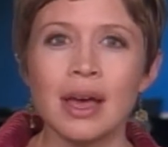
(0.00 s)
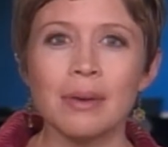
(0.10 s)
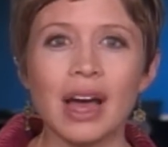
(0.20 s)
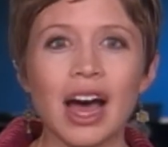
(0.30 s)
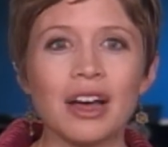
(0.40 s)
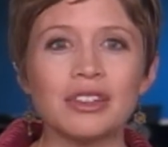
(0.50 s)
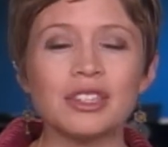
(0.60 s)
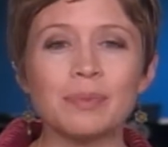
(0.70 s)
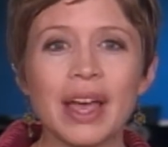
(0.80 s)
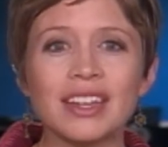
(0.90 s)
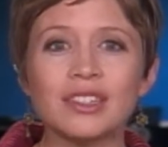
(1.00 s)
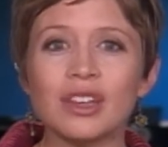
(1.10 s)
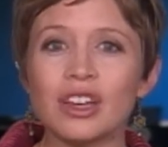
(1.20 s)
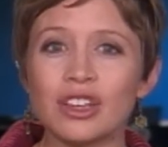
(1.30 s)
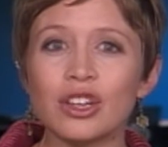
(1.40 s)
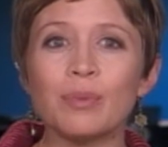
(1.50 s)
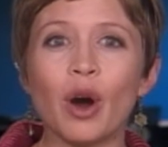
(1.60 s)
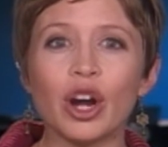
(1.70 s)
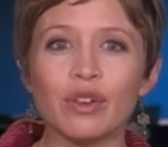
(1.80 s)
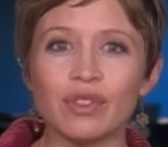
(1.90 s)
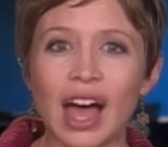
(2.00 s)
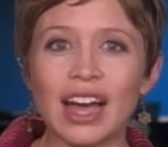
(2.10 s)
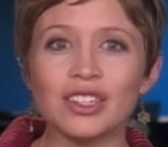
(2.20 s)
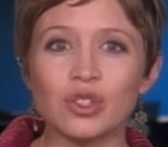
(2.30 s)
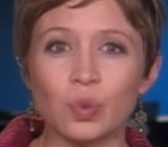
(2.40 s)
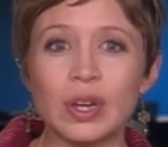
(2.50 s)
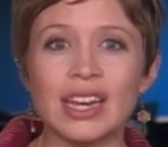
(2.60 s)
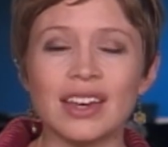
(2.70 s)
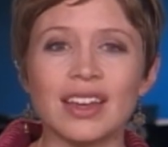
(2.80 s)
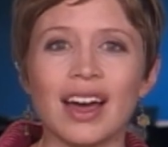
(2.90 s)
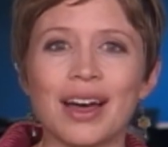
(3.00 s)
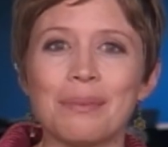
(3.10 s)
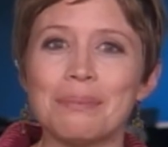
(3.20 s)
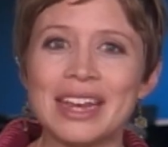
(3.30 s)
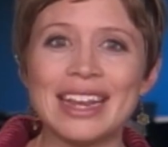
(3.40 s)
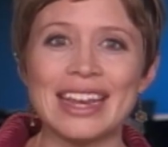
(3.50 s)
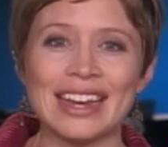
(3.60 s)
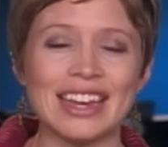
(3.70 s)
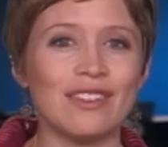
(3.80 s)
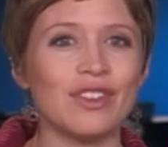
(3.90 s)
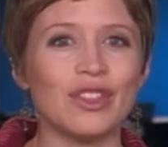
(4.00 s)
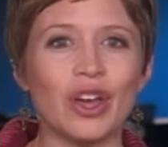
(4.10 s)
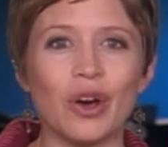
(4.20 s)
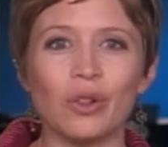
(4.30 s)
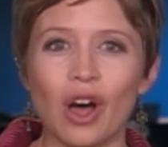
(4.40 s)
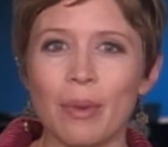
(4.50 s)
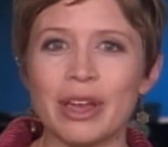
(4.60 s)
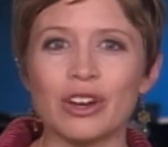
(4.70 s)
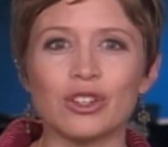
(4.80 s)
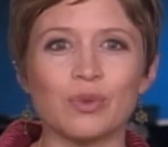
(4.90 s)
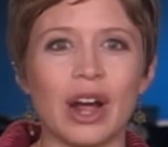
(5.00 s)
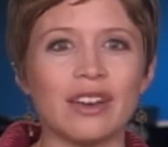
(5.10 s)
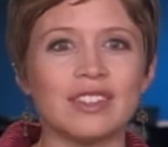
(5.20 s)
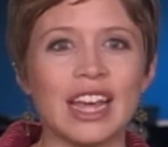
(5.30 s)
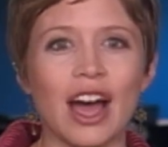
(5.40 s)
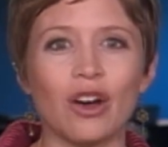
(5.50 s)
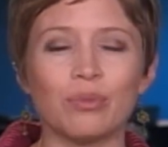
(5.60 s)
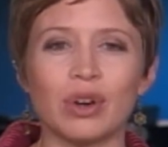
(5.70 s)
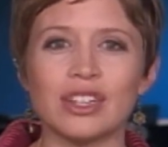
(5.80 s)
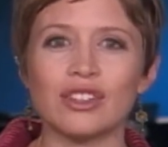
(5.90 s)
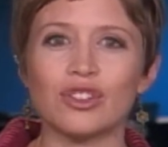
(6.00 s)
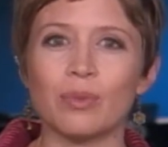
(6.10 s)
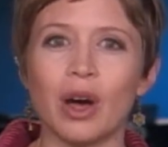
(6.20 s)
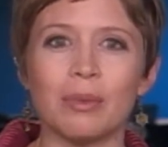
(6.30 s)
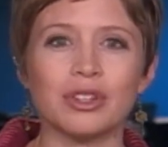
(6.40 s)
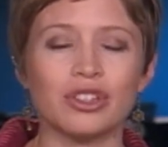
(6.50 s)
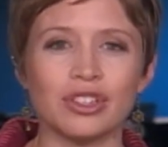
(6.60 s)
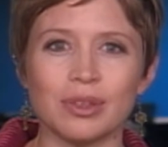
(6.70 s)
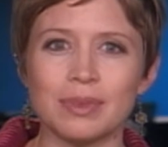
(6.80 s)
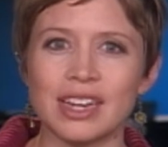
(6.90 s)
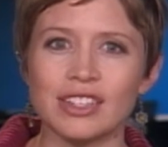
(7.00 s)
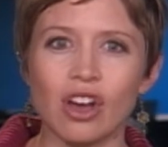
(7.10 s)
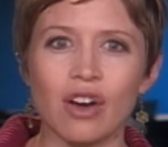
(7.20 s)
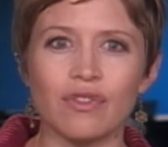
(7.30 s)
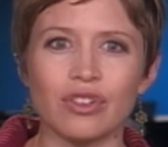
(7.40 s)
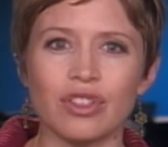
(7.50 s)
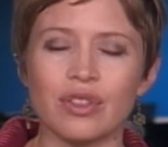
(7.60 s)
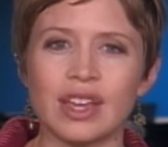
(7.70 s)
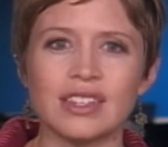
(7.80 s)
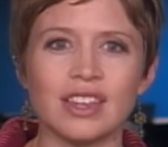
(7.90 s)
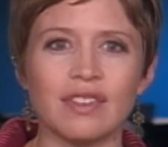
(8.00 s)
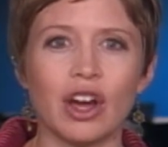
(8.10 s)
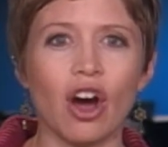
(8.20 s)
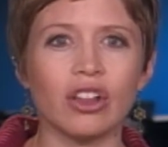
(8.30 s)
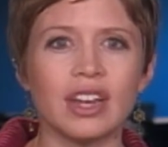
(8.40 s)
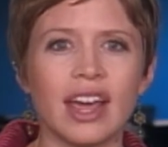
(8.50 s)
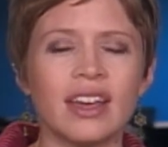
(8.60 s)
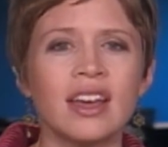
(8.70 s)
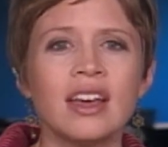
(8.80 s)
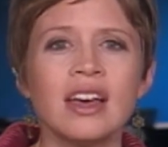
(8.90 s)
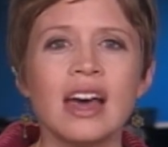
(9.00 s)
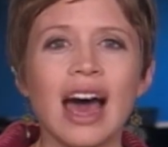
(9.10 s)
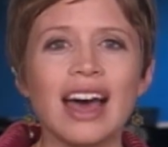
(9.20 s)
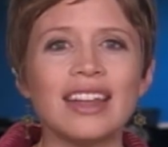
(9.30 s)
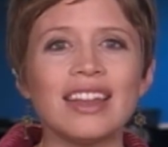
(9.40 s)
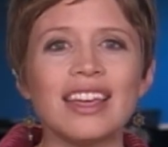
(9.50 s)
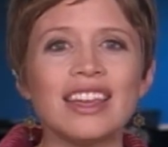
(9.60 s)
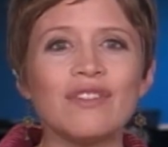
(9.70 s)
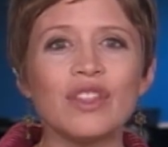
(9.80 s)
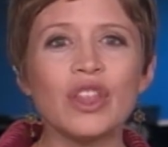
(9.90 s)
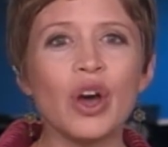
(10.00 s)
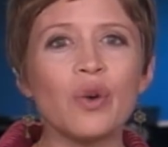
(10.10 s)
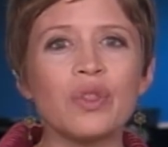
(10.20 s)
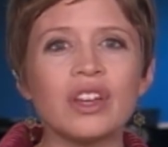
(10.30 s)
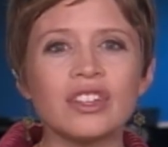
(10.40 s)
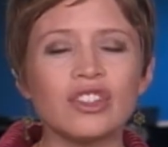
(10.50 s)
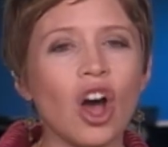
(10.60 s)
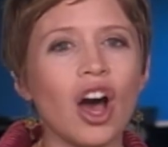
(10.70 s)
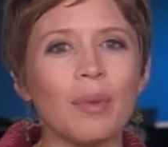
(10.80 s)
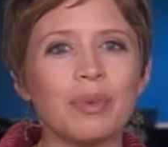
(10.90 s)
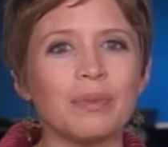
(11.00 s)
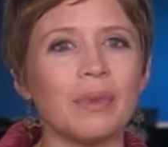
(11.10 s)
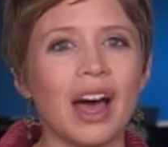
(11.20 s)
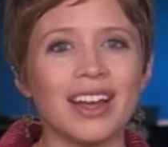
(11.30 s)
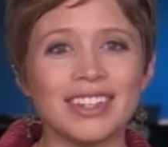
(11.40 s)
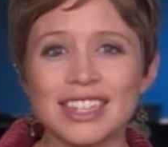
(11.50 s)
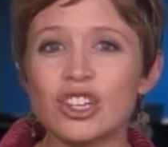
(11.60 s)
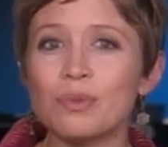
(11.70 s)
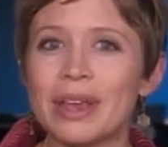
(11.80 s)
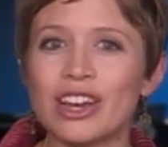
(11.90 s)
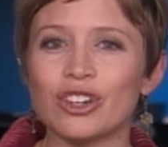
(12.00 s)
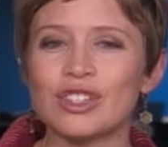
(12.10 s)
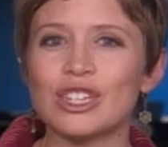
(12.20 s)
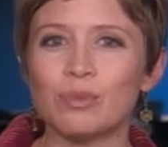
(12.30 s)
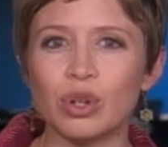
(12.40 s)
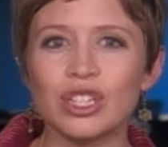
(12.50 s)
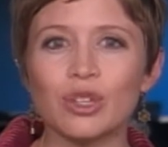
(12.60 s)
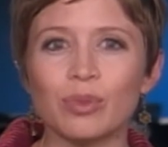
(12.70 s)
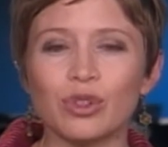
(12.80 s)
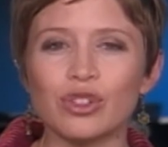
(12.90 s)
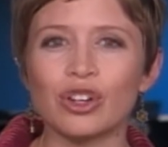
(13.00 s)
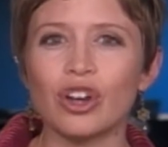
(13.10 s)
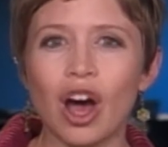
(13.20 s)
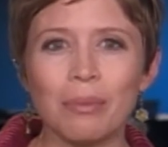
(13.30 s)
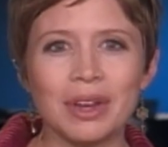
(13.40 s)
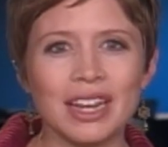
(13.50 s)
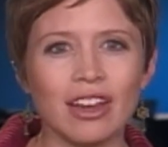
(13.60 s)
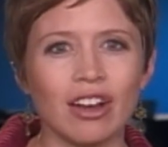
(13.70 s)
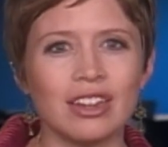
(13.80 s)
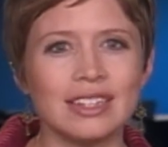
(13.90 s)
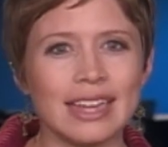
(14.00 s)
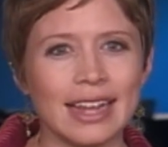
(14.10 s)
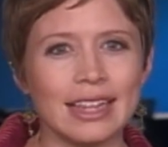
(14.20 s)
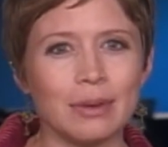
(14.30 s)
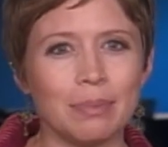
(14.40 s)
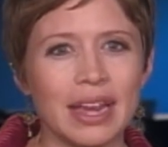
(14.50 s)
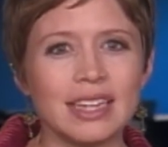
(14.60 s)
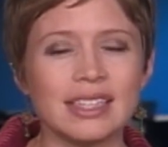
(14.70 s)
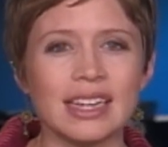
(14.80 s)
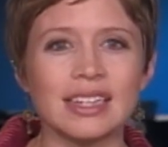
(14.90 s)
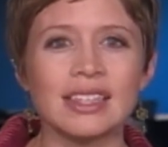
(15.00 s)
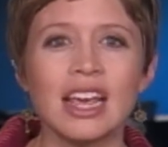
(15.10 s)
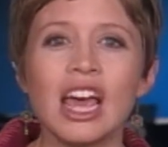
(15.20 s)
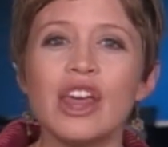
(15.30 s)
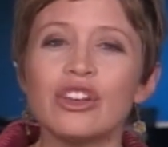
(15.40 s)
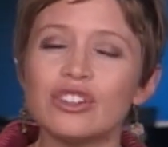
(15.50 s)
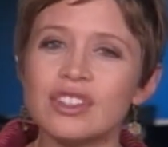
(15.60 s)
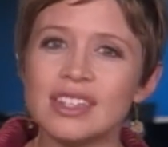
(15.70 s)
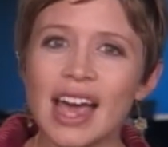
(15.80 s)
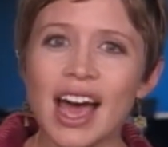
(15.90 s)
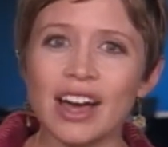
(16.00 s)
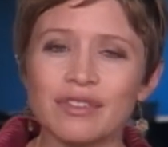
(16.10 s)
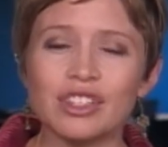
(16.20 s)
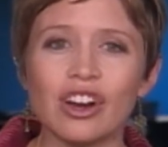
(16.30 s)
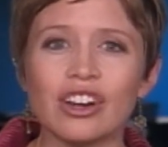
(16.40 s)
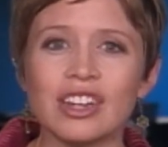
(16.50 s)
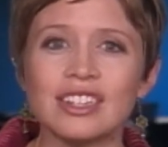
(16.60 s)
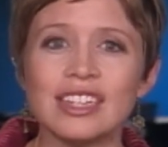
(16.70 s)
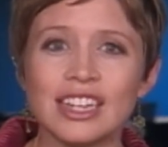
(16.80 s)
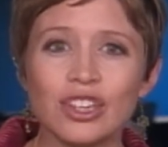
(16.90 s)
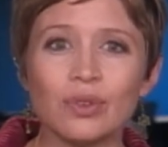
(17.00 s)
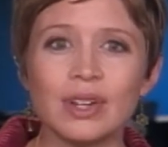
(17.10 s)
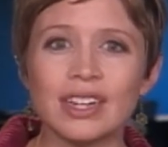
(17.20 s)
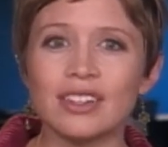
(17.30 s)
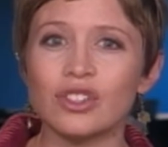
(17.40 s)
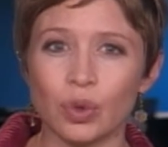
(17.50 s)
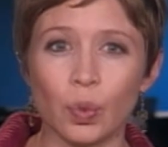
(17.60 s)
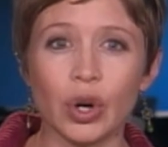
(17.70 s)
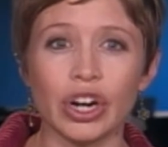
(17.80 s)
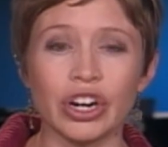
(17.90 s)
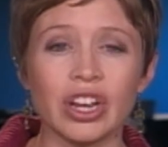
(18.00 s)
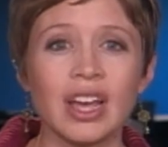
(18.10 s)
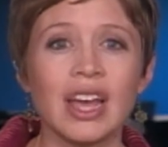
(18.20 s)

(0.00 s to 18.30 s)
uh, spent a good part of last week uh, meeting, even though lawmakers were out of town. President Obama took some days off for the Thanksgiving holiday. And even though the top uh, decision makers, these principals, are not meeting on a daily basis, their staffs are continuing to work